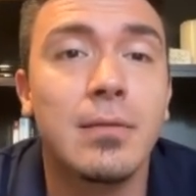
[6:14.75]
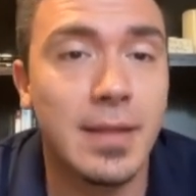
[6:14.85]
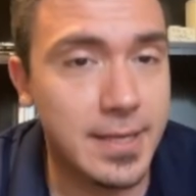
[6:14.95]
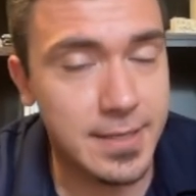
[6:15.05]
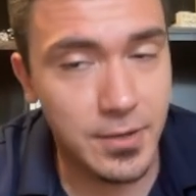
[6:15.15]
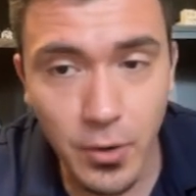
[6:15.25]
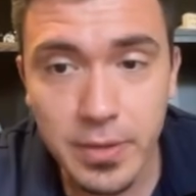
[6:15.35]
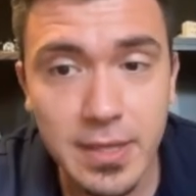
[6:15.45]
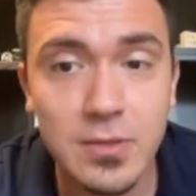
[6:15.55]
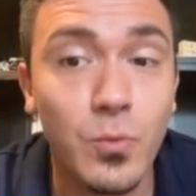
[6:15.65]
Like I said,
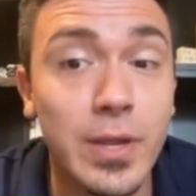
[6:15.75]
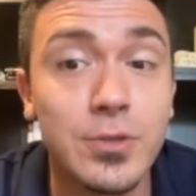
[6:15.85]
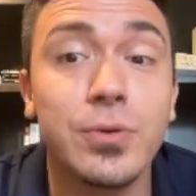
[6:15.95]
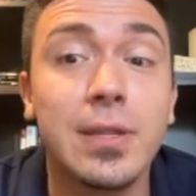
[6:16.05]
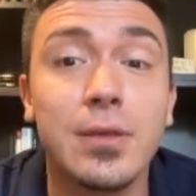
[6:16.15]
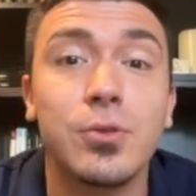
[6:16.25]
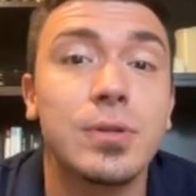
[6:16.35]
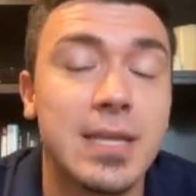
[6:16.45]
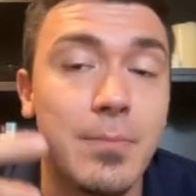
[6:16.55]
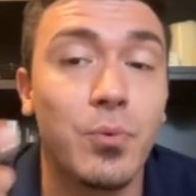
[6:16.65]
knowing this will get you an additional
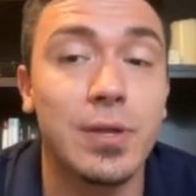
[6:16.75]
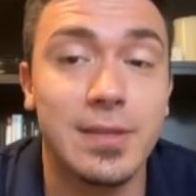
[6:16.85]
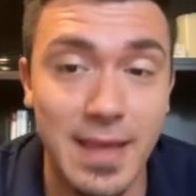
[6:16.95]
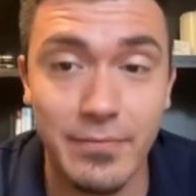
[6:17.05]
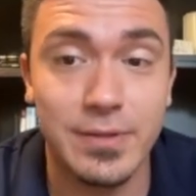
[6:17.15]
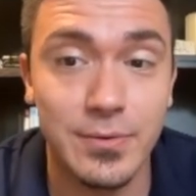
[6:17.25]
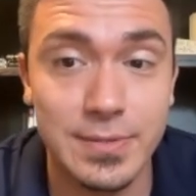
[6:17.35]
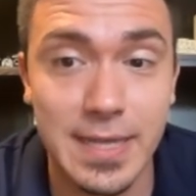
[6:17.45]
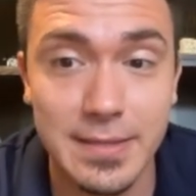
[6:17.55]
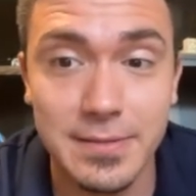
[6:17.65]
10 points every single
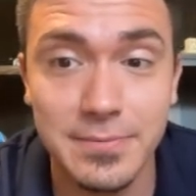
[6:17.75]
test.